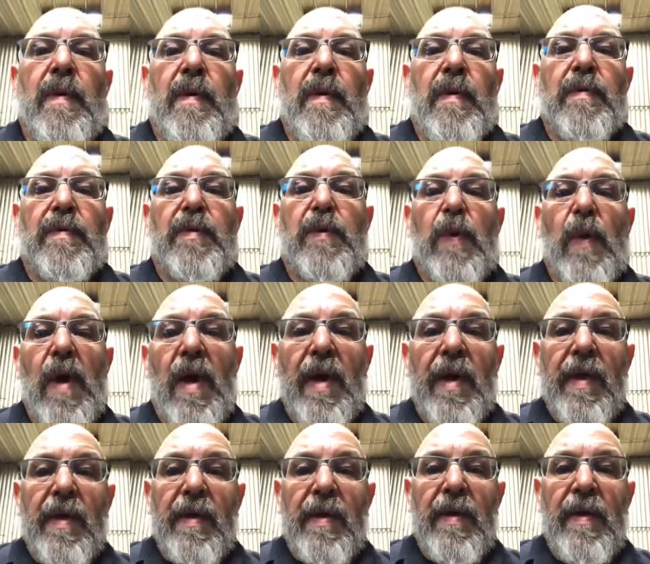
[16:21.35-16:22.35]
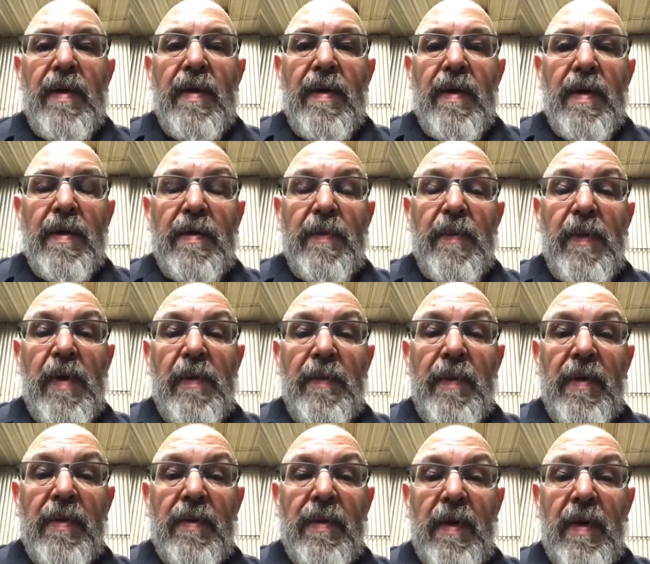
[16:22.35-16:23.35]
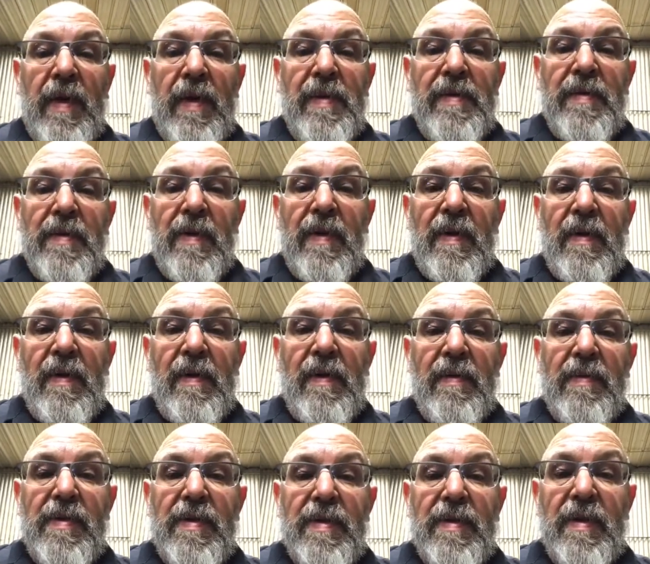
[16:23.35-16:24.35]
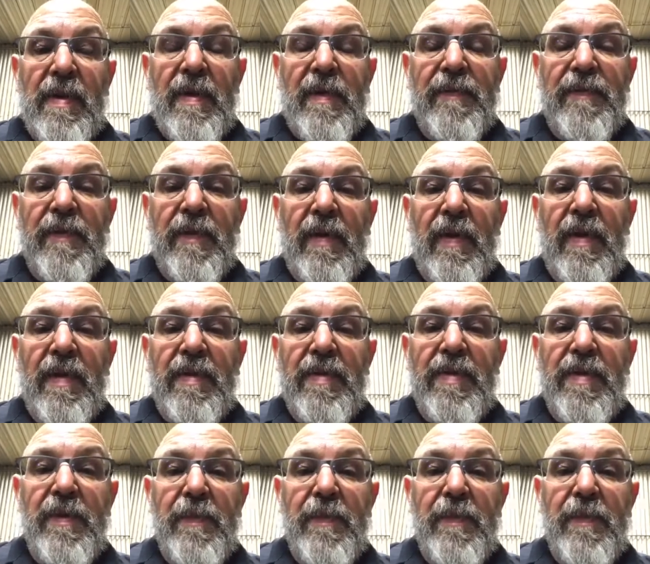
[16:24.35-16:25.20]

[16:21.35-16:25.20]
it's quiet here at the moment. The guys are all just left for lunch.